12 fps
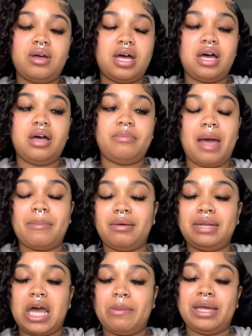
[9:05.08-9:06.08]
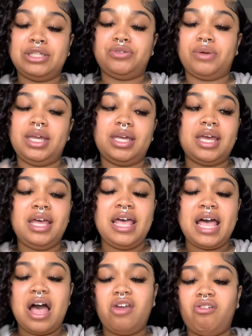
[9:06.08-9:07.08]
um How About Now by Drake.
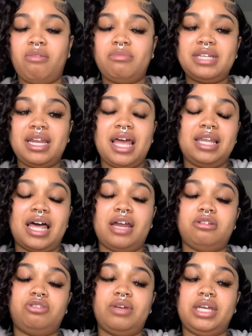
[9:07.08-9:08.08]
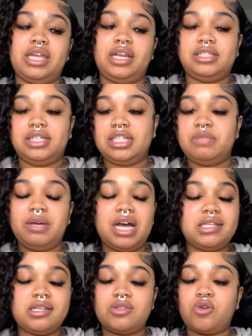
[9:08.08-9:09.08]
I don't know, I'm channeling a lot of Drake energy. It's
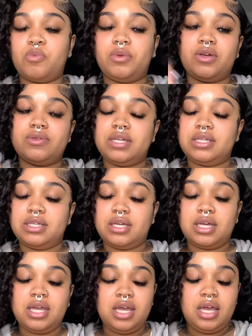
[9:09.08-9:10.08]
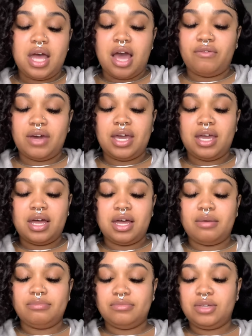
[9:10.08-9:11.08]
because it's Scorpio season. All right,
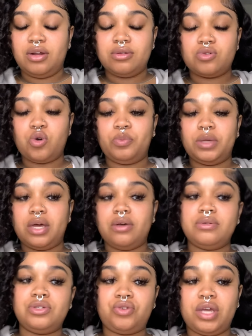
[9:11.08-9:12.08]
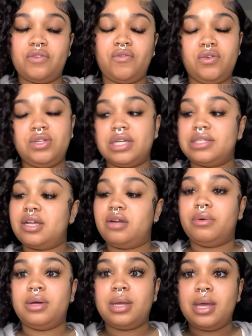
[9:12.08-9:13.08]
um you know, Scorpios, Drake, Future,
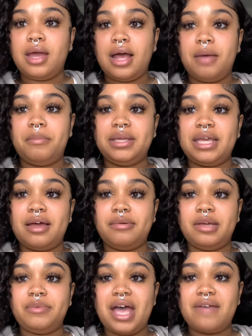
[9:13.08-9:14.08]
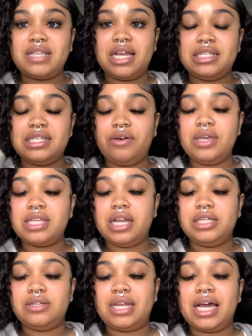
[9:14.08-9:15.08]
etc. Um but yeah, here we have Sagittarius
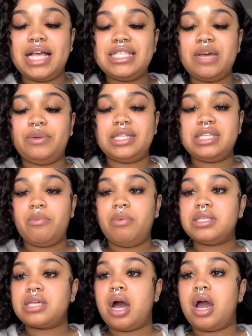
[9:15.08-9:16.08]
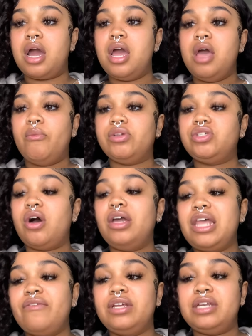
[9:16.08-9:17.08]
energy. So like I said, with the temperance card, but y'all
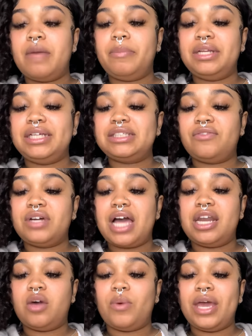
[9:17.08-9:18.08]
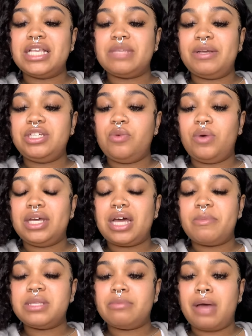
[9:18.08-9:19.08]
leveling up in these different kind of ways, especially when it
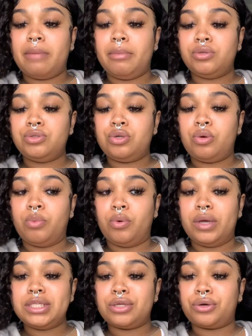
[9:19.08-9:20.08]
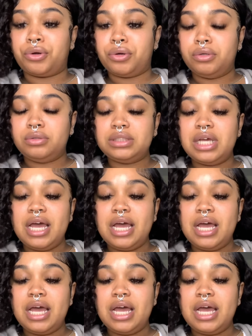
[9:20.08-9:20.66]
comes to my emotional boys and girls,